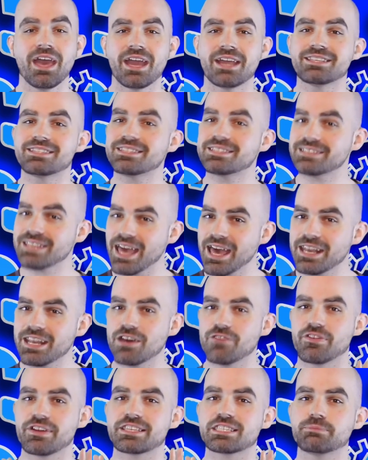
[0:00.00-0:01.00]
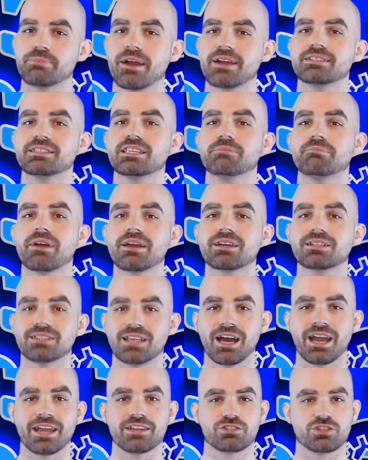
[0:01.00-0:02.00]
instead of expecting my
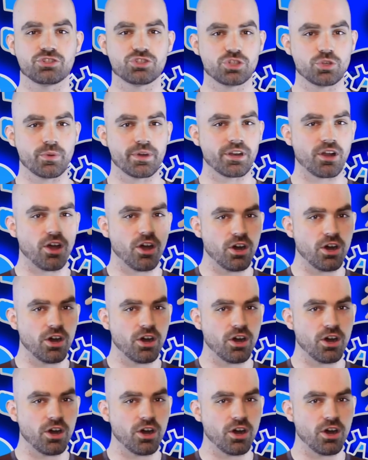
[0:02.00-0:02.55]
client to do it